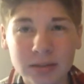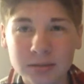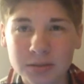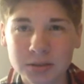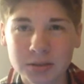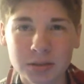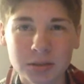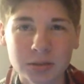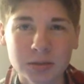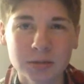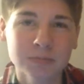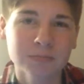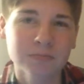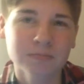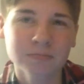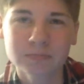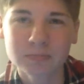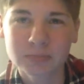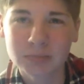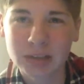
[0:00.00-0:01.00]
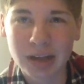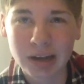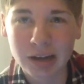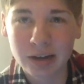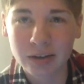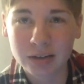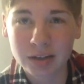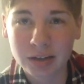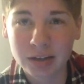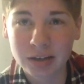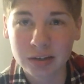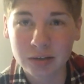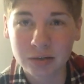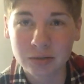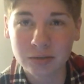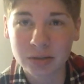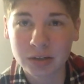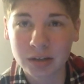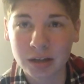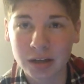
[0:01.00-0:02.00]
So I got a haircut at
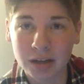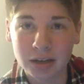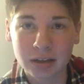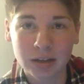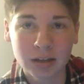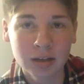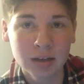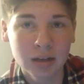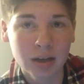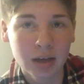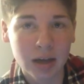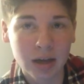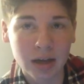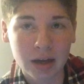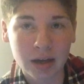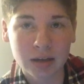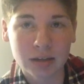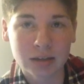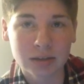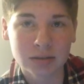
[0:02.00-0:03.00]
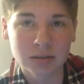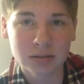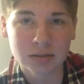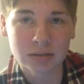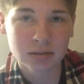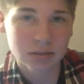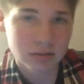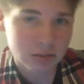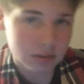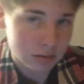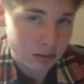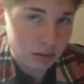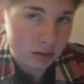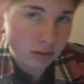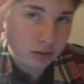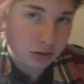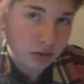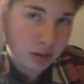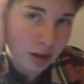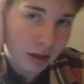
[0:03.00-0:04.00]
noon today, and
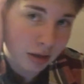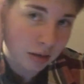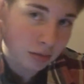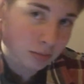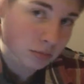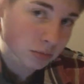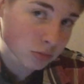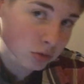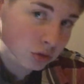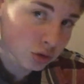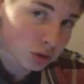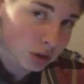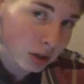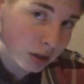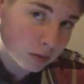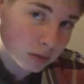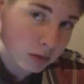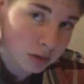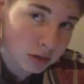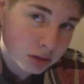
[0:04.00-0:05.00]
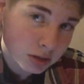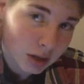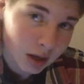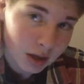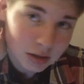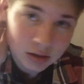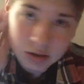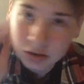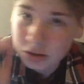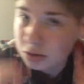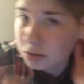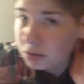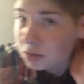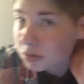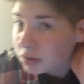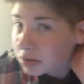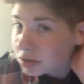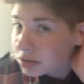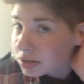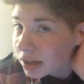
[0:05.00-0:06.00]
I just had them shave the side
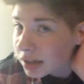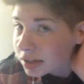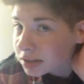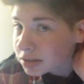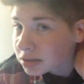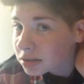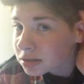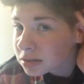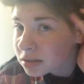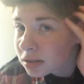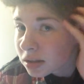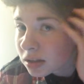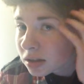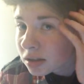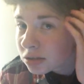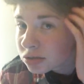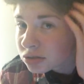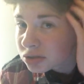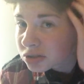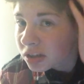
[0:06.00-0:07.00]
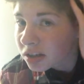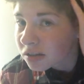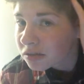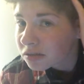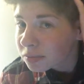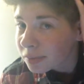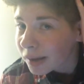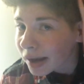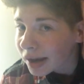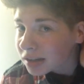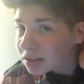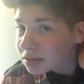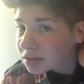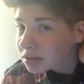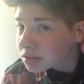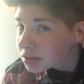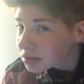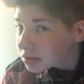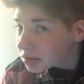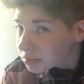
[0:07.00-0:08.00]
too. The side's shaved back
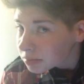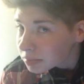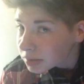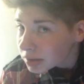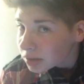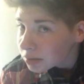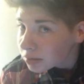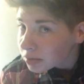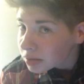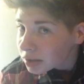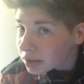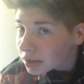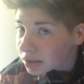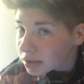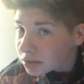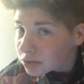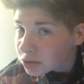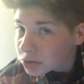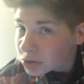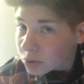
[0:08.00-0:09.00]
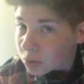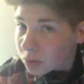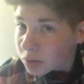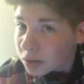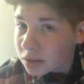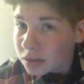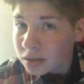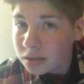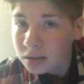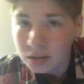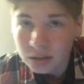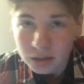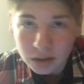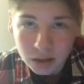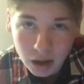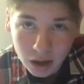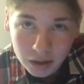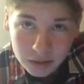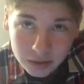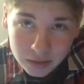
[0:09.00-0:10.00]
to being really short,
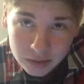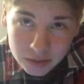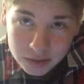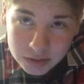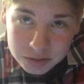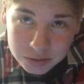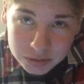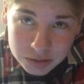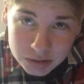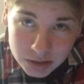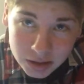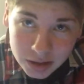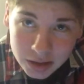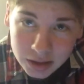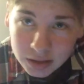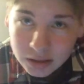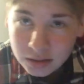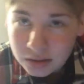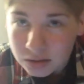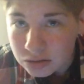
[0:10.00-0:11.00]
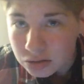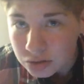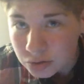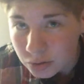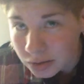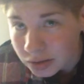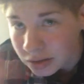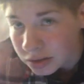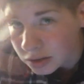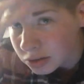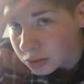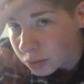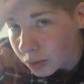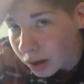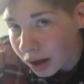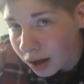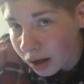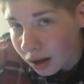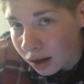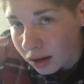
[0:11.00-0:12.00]
and then this was thinned and shortened as
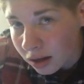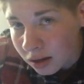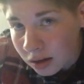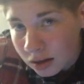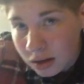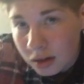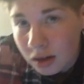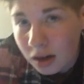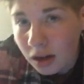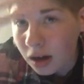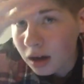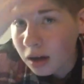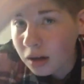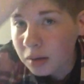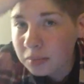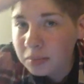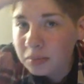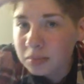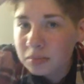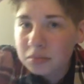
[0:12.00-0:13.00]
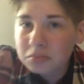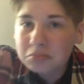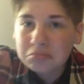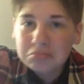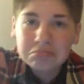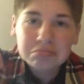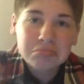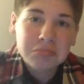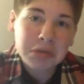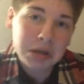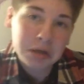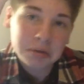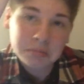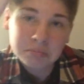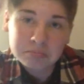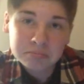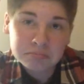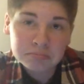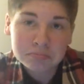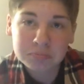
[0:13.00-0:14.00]
well. And
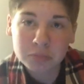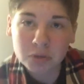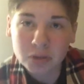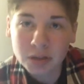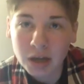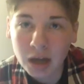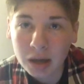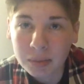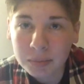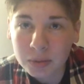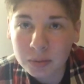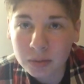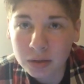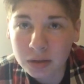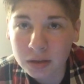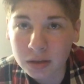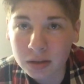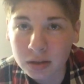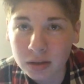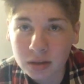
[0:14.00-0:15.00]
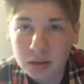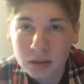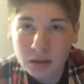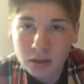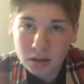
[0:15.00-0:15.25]
I'm pretty happy with it.